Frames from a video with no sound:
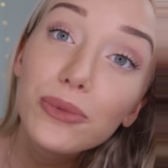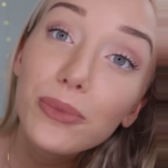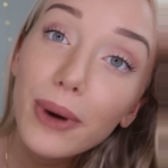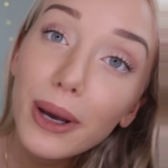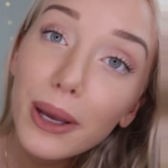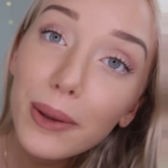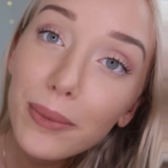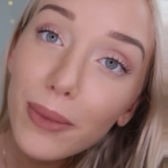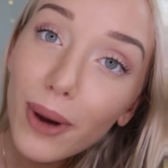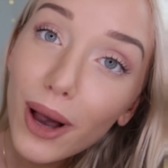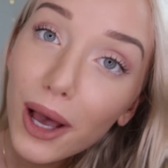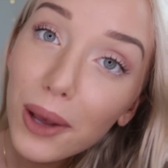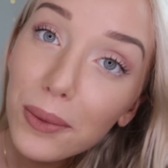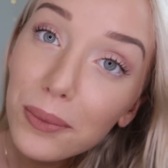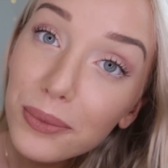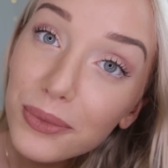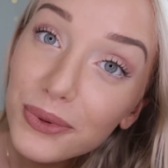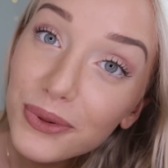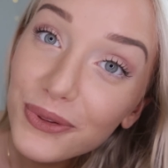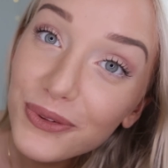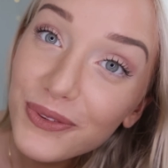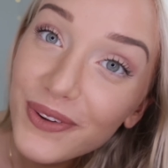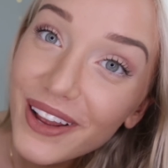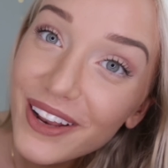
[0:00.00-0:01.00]
by
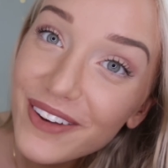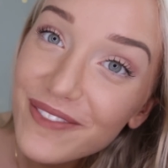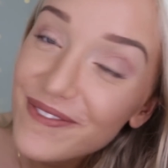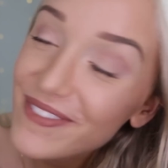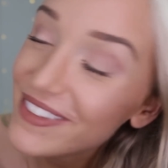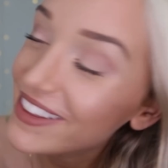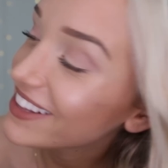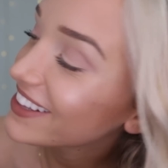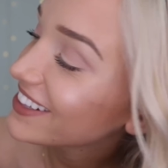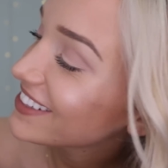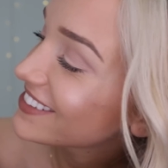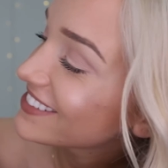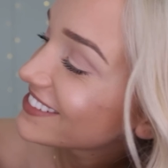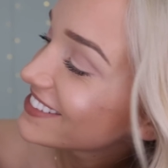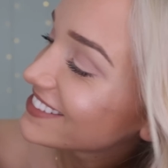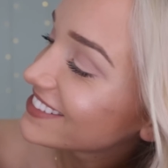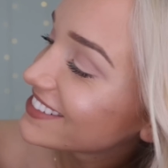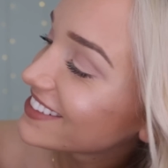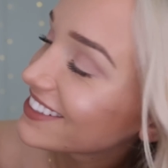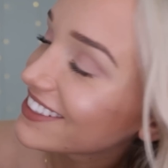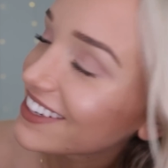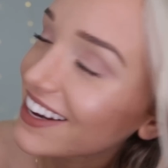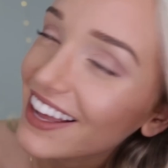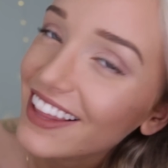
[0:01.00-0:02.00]
Bob's Red Mill.
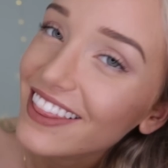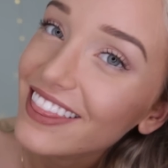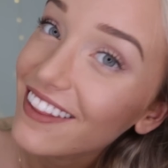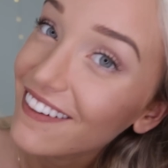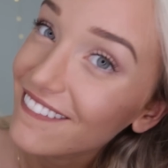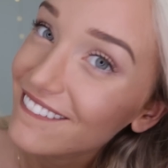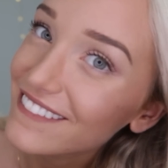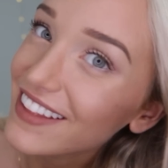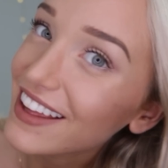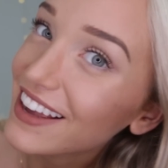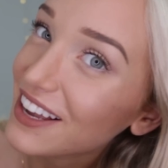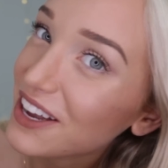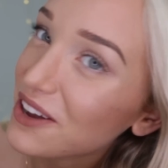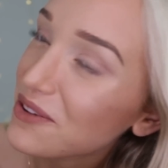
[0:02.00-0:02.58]
I love that